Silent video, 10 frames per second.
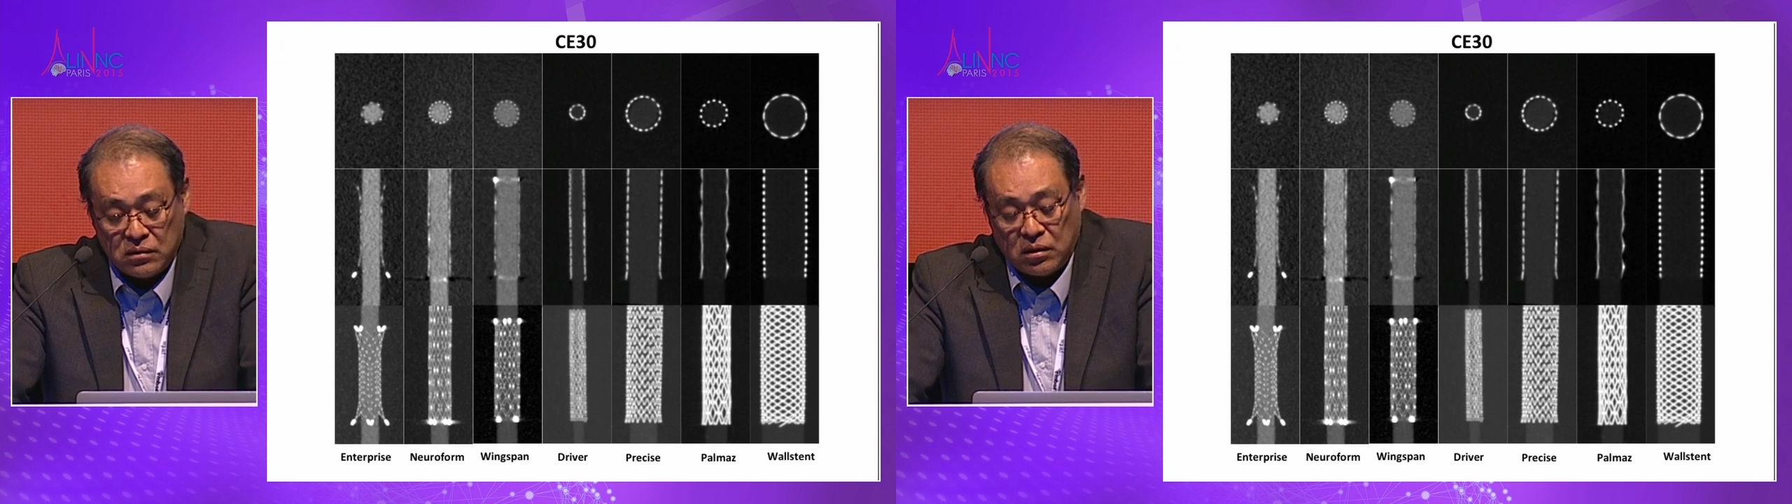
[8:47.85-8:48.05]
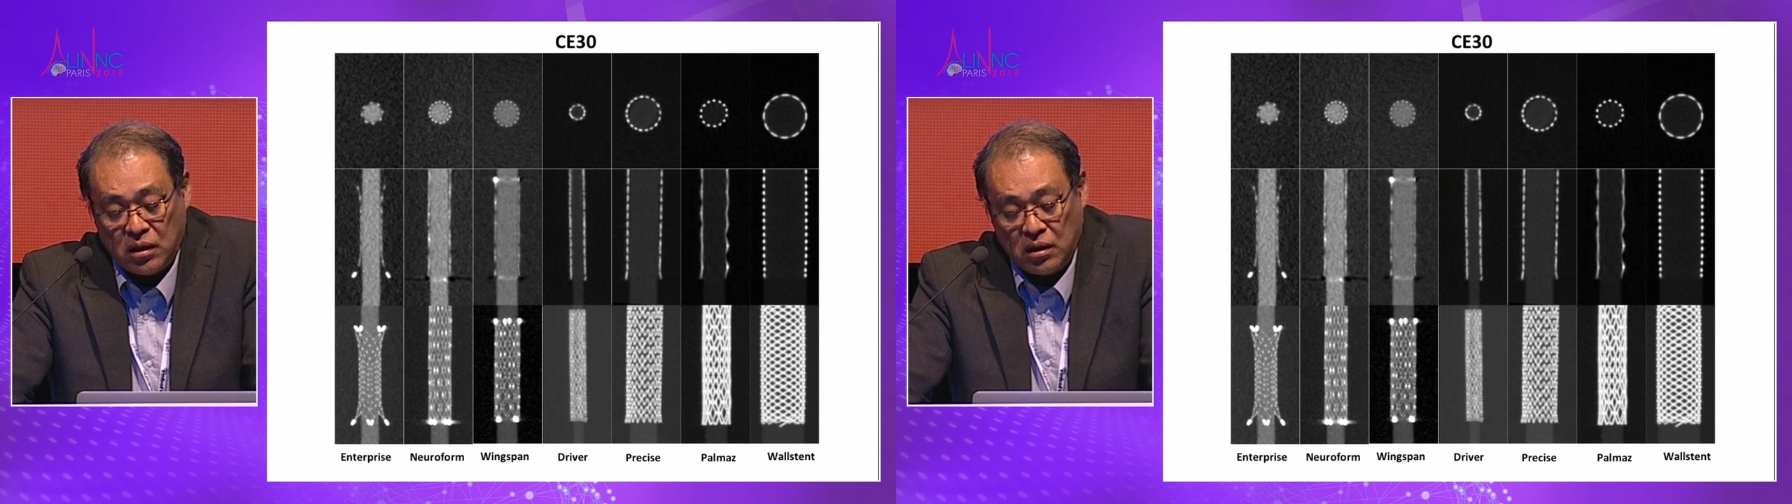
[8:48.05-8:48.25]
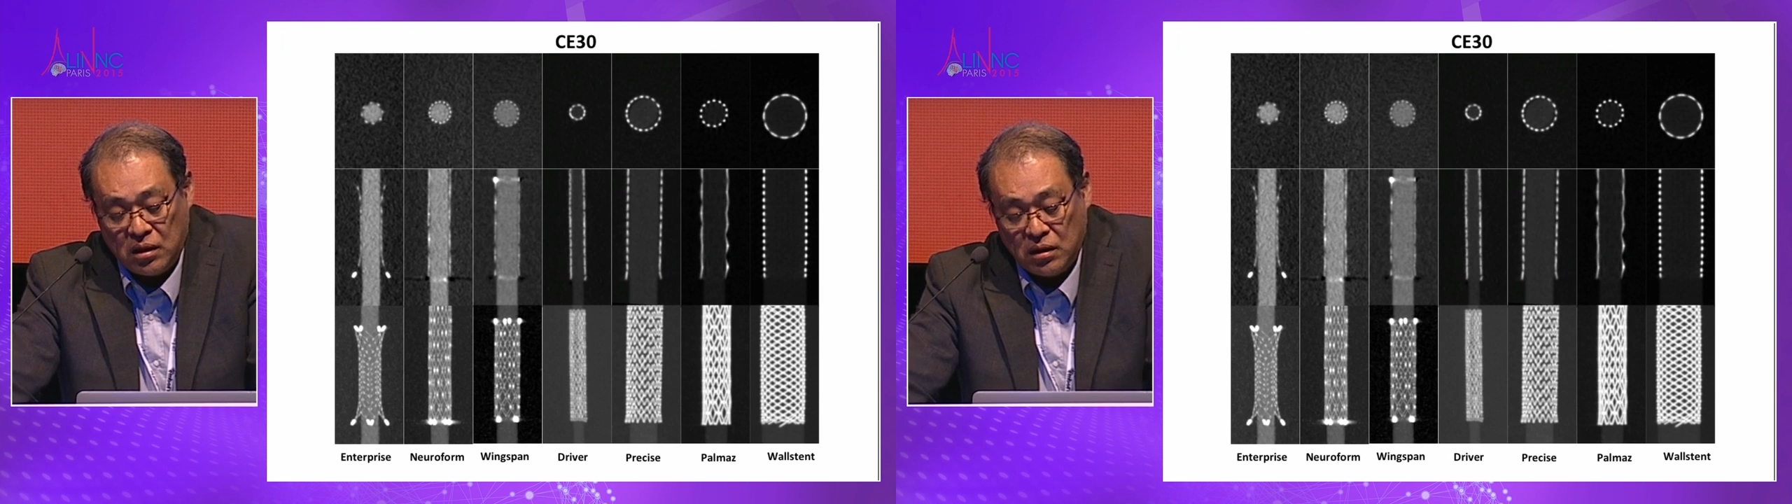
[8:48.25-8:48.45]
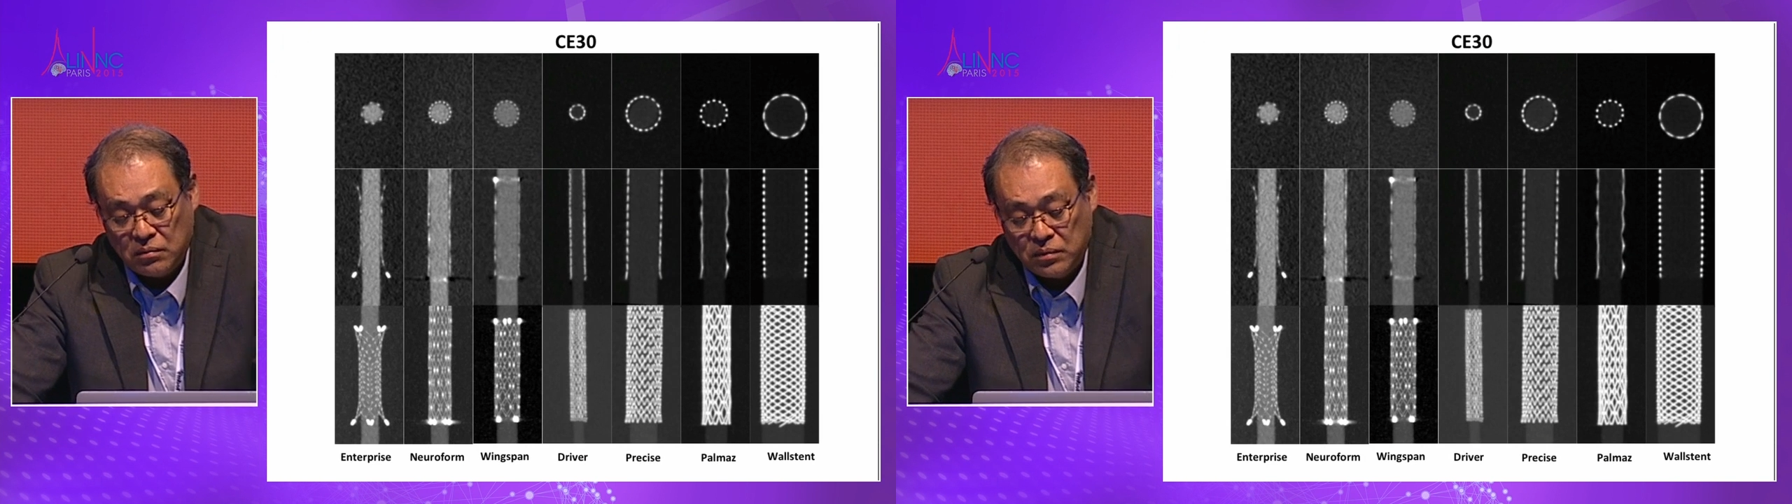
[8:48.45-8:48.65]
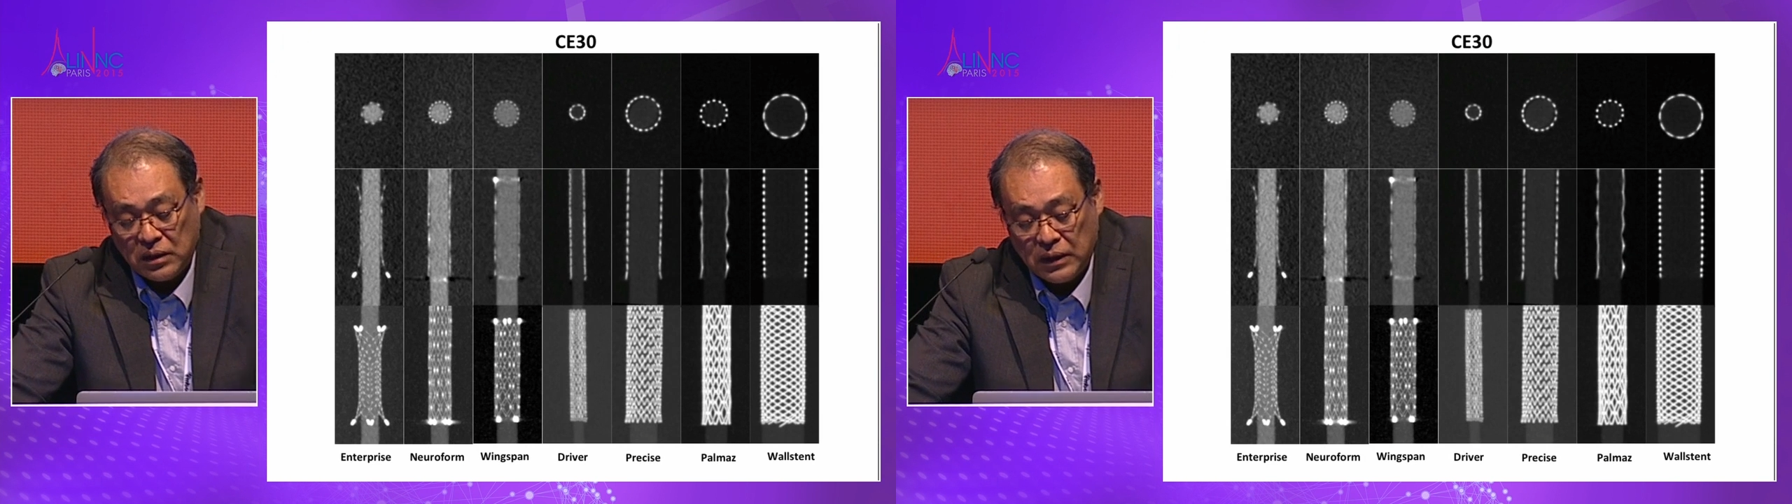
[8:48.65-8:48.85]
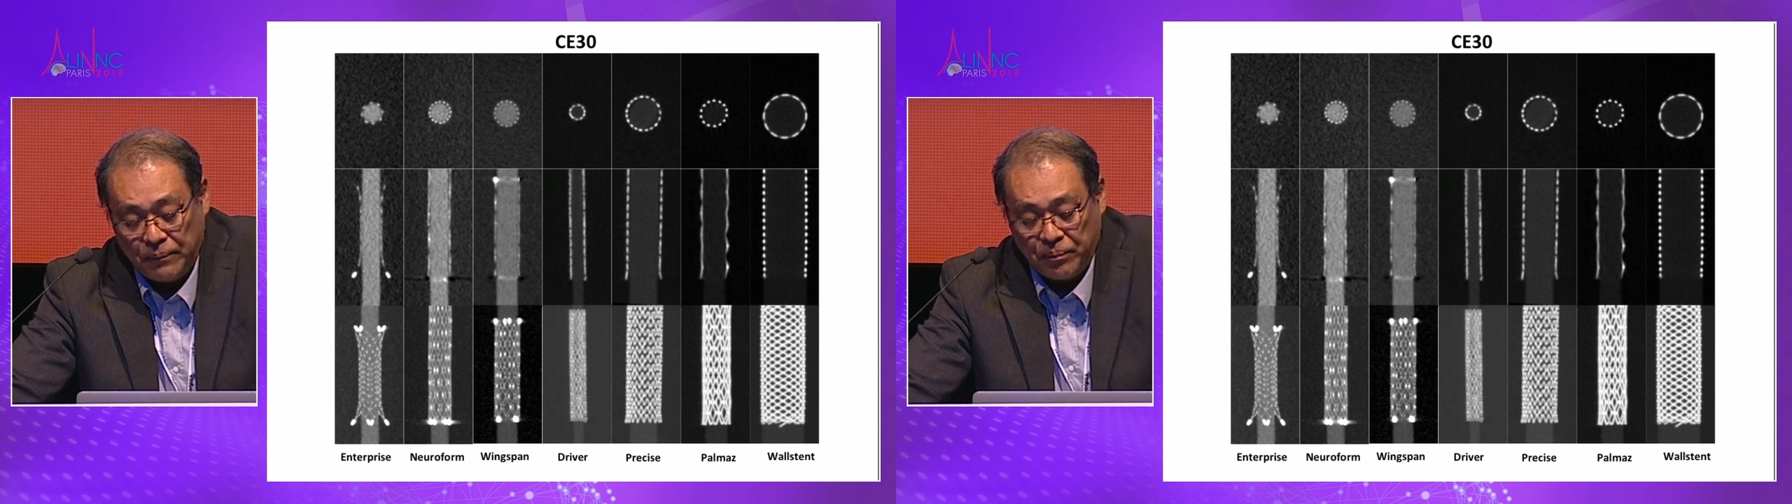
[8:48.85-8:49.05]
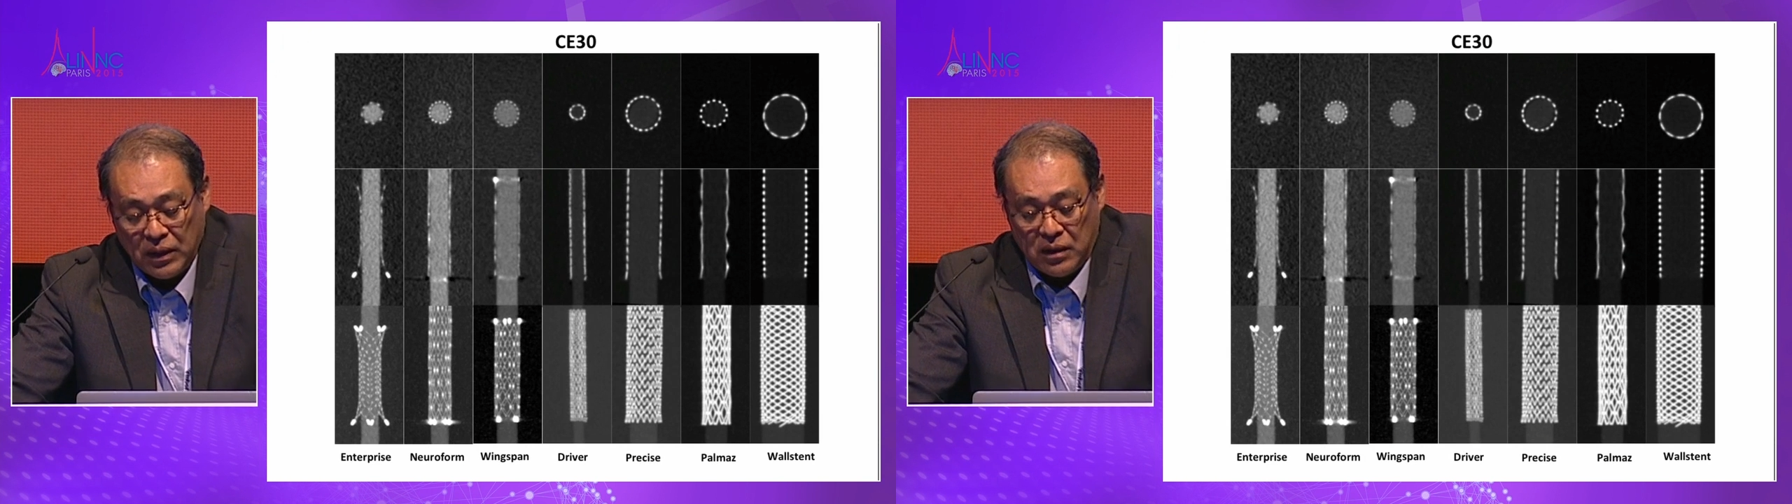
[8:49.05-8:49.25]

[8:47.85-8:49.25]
have